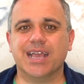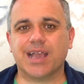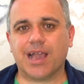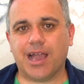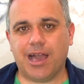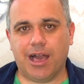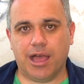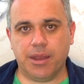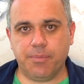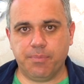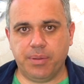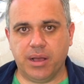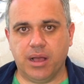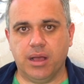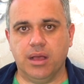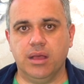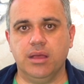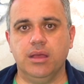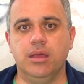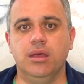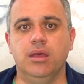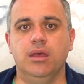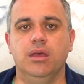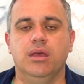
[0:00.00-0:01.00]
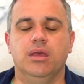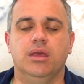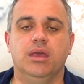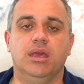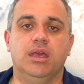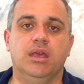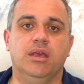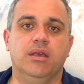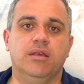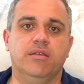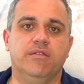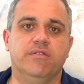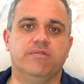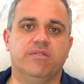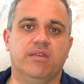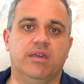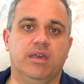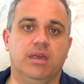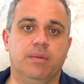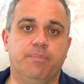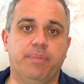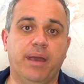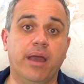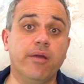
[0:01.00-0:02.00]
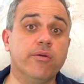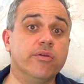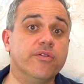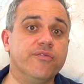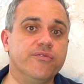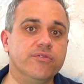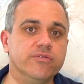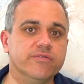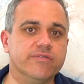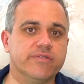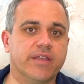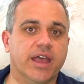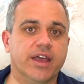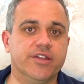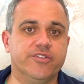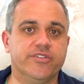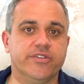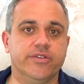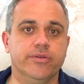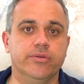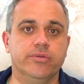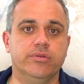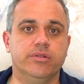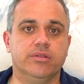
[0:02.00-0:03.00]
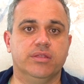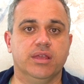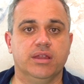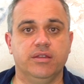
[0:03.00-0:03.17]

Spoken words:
CUTPA is a powerful statute